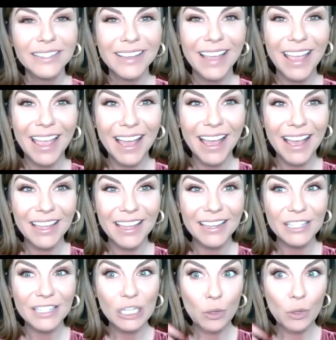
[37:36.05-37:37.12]

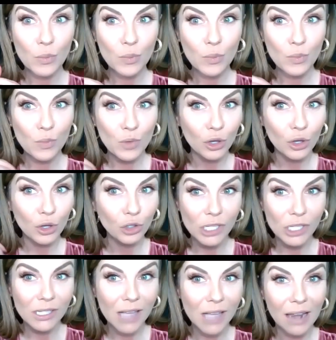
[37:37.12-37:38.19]
and you'll
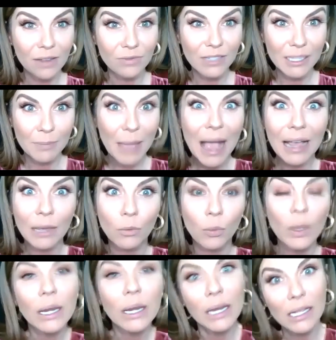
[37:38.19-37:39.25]
just kind of sit back and
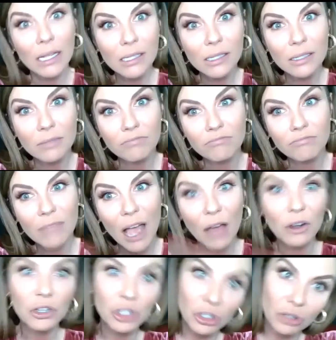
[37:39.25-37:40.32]
witness how
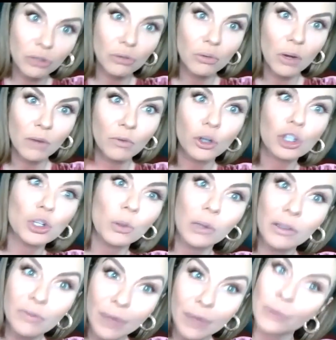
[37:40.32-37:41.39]
to do a virtual
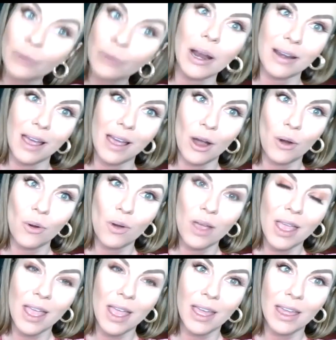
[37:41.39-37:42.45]
event right now.
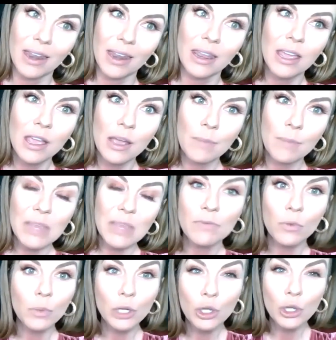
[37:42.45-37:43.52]
And even
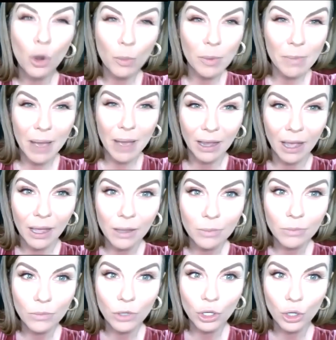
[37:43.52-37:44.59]
when you open back up,
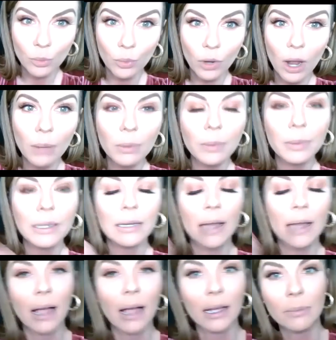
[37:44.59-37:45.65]
you're probably
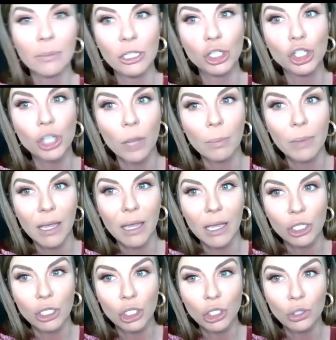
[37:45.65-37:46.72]
not going to be jumping
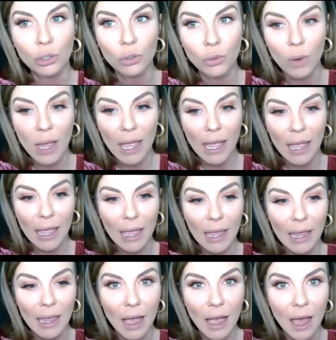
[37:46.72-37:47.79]
into
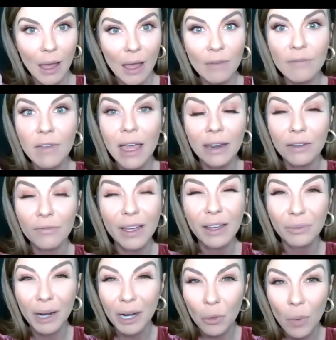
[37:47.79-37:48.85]
an event
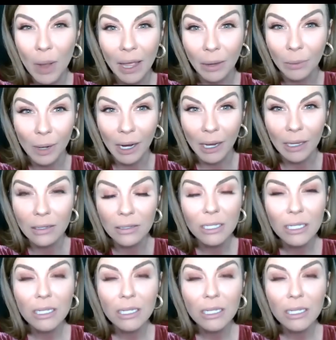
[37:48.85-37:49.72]
right away, right?